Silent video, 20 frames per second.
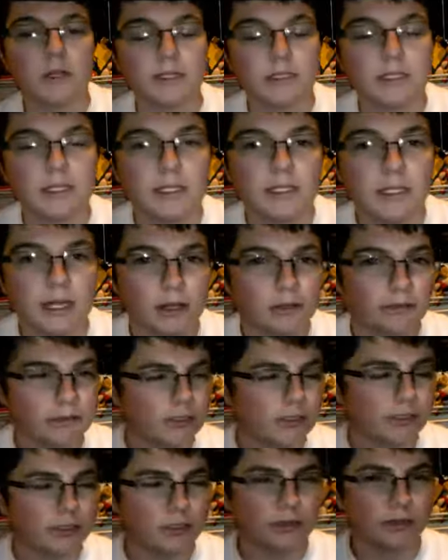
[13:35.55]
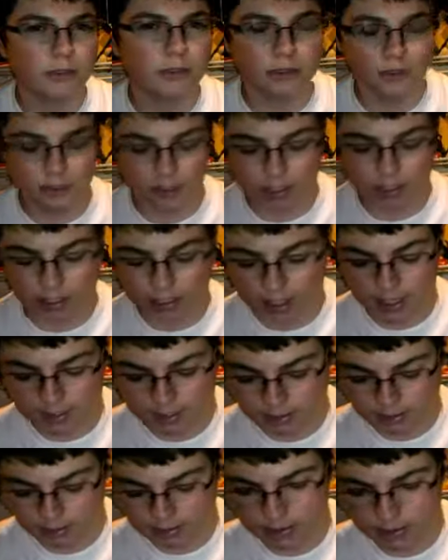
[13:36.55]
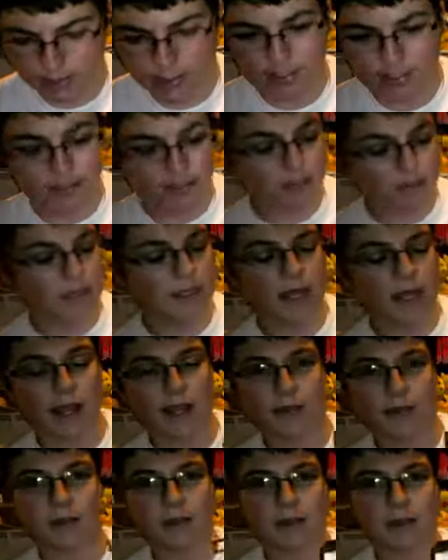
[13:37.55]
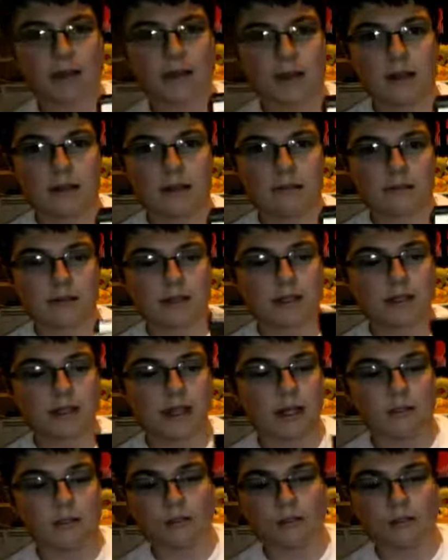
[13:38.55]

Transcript: I won Intellivision Dude's drawing contest, so he sent me Diner for the